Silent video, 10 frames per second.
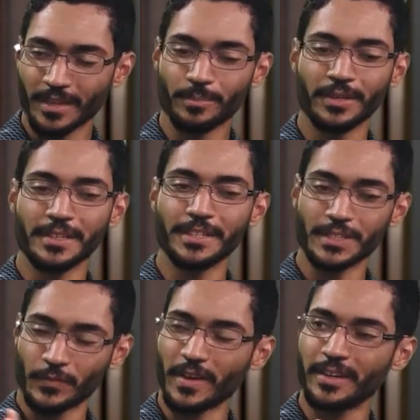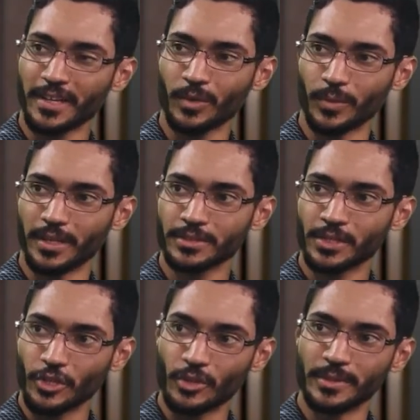But in these finite ways,
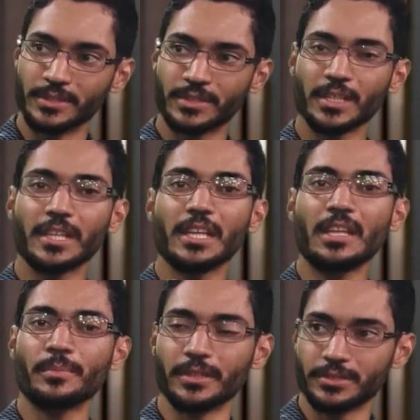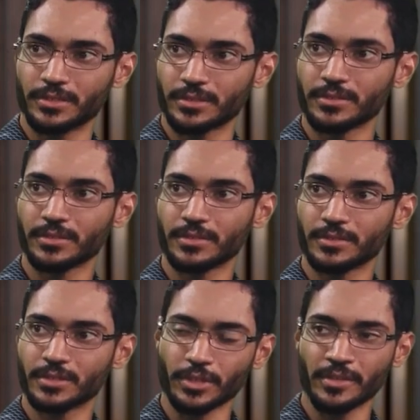humans image
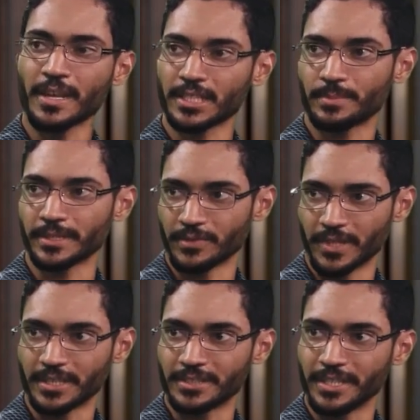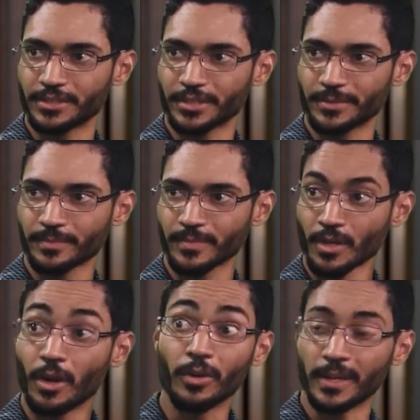certain aspects of God's nature,
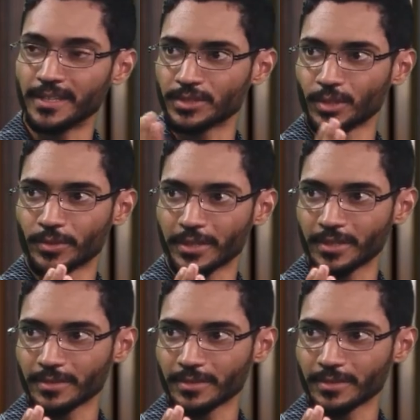all to His glory.